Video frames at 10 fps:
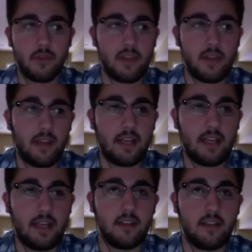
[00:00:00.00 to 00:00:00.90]
only that
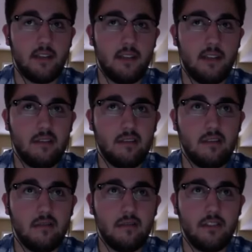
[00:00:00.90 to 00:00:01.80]
last like
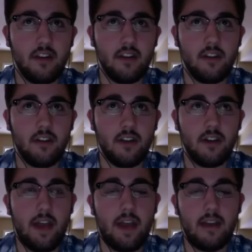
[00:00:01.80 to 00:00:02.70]
year year
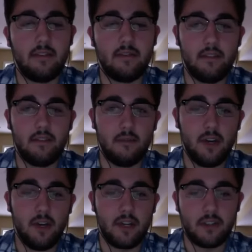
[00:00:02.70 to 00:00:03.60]
and a half
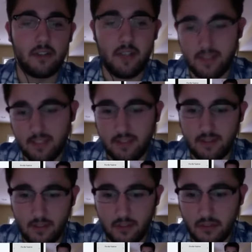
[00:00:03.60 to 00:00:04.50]
where I actually kicked in
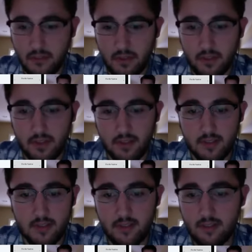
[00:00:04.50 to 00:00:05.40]
and started doing things.